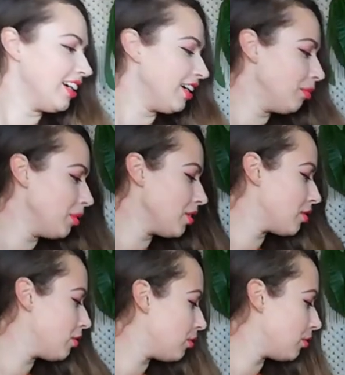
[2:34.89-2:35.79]
I
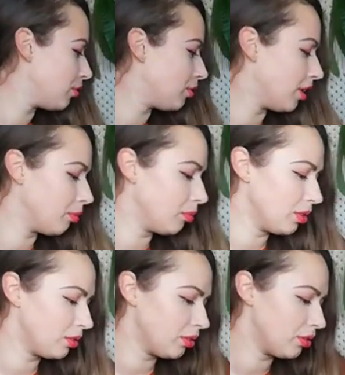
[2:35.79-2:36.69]
missed it too. I
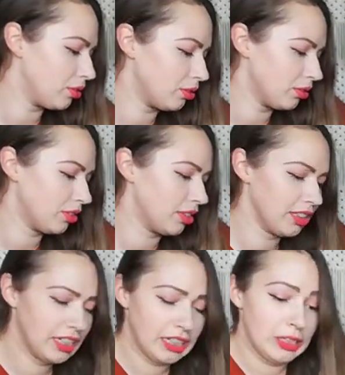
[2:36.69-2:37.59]
missed it too.
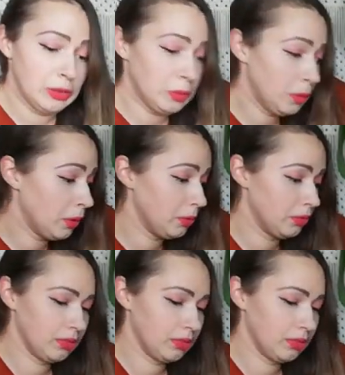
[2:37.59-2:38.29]
Oh.